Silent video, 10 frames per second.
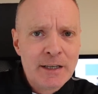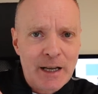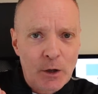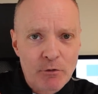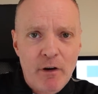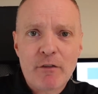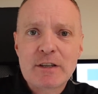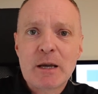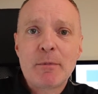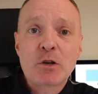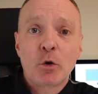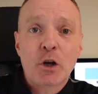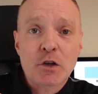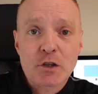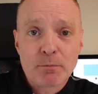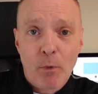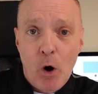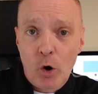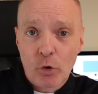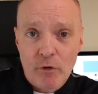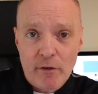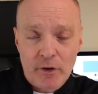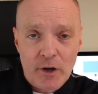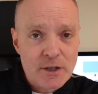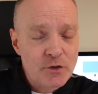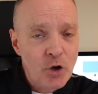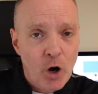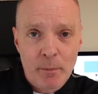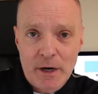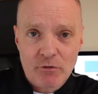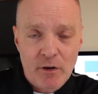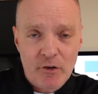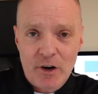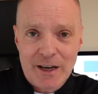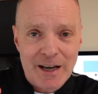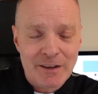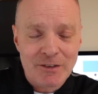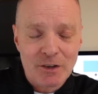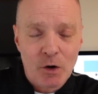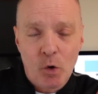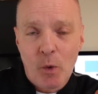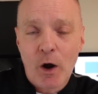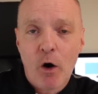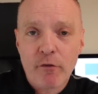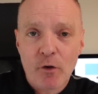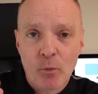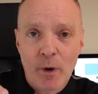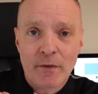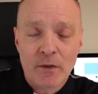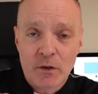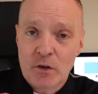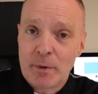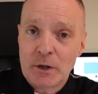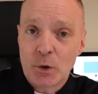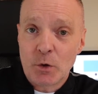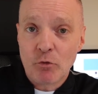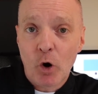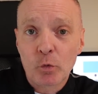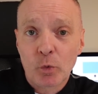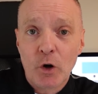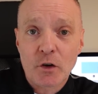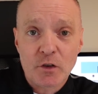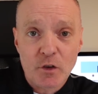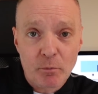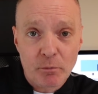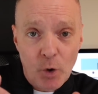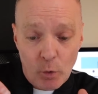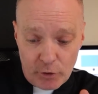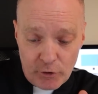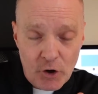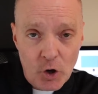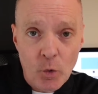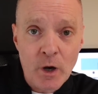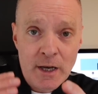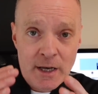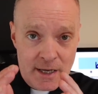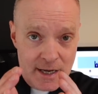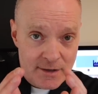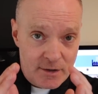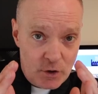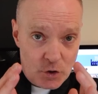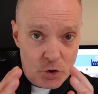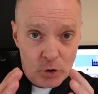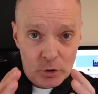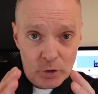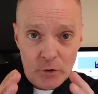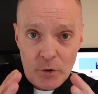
Now, the River Tib is only a small river, it's not a big river, and quite often when they've been doing roadworks and they've broke through into the tunnel